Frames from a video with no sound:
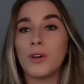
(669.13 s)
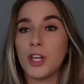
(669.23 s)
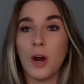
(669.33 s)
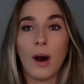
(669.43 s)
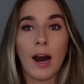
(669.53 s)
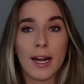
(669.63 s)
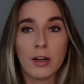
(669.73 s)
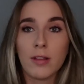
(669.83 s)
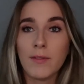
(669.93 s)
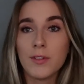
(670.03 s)
you know,
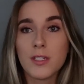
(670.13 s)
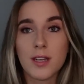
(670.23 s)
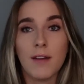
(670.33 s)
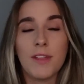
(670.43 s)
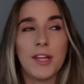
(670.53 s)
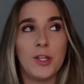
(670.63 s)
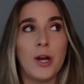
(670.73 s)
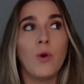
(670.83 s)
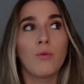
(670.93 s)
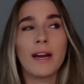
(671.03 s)
higher level stuff that they
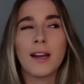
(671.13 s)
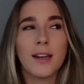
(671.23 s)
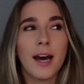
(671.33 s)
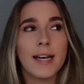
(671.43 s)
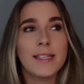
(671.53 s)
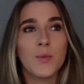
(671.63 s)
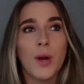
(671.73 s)
don't recognize